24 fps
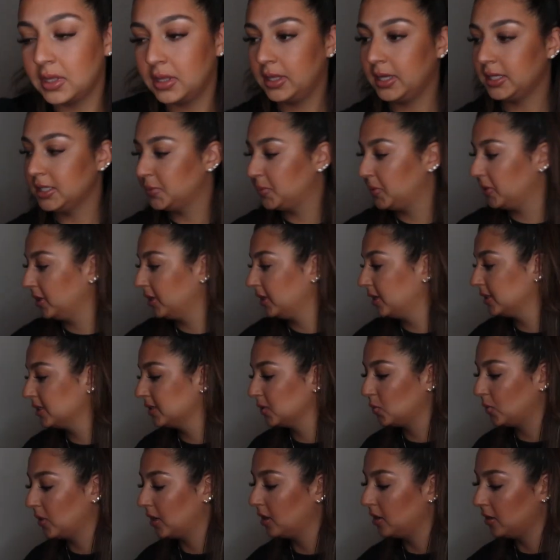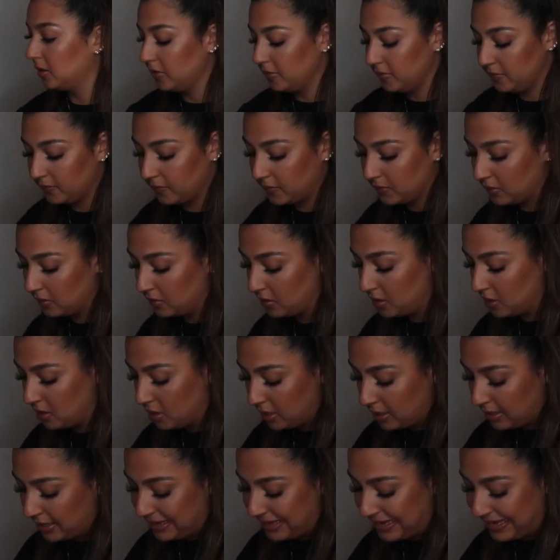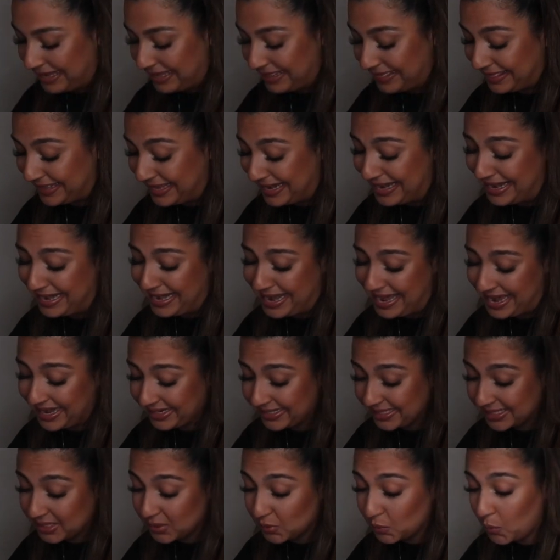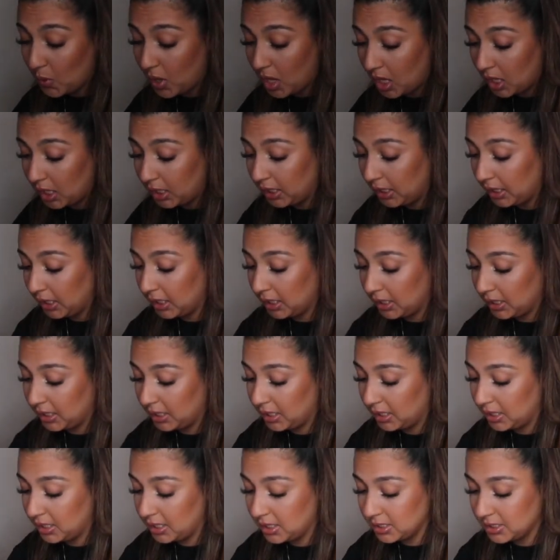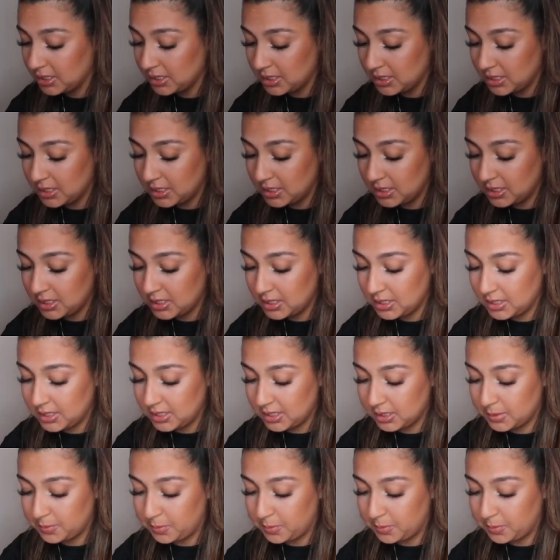That's pretty as well. And the next one is